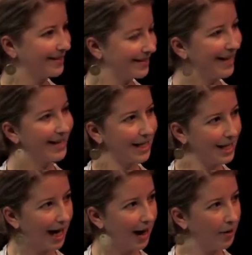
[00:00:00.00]
St.
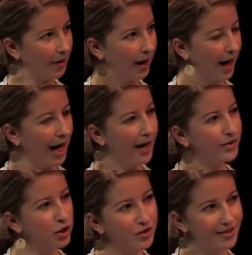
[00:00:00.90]
Cloud, if
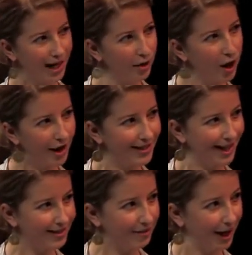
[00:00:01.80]
she'll just carry on and
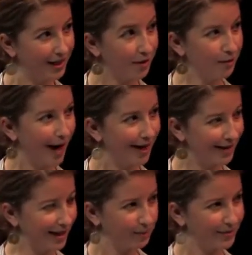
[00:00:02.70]
testify to the facts
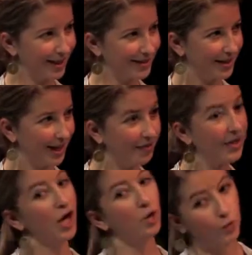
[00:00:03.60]
as presented in
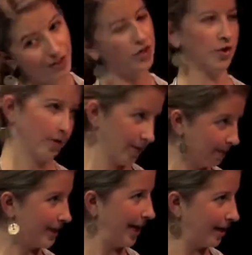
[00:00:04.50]
the original
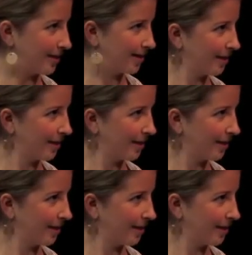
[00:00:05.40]
complaint.